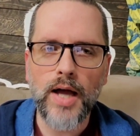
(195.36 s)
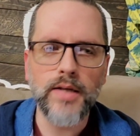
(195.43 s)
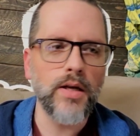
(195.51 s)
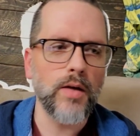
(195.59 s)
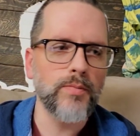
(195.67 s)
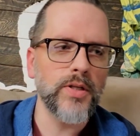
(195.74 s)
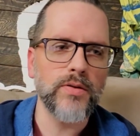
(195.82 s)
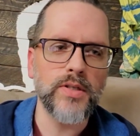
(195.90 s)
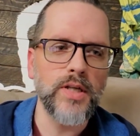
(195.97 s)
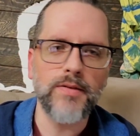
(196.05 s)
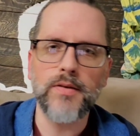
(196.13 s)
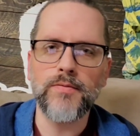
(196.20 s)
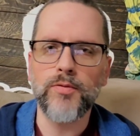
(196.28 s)
iDubbbz, there's
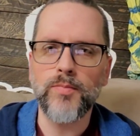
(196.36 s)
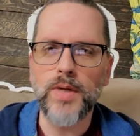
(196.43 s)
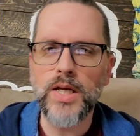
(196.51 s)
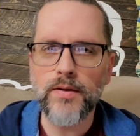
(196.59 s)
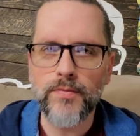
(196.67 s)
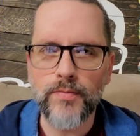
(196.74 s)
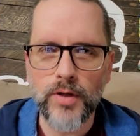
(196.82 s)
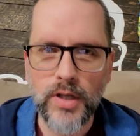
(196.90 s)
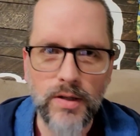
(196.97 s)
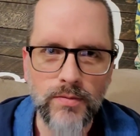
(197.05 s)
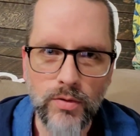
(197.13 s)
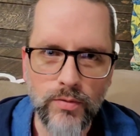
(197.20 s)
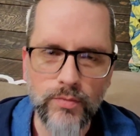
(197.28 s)
nothing for me to
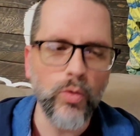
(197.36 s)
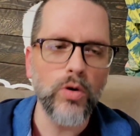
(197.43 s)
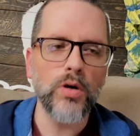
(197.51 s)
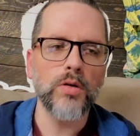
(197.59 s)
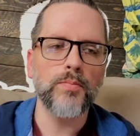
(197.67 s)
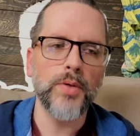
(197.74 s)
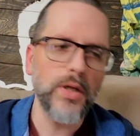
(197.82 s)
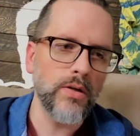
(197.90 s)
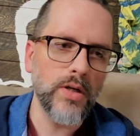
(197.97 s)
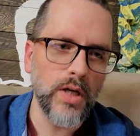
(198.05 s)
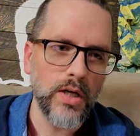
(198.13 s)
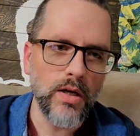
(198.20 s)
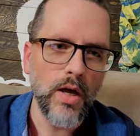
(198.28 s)
forgive you for,
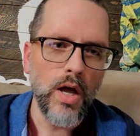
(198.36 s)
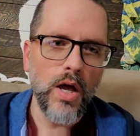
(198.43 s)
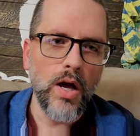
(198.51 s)
period.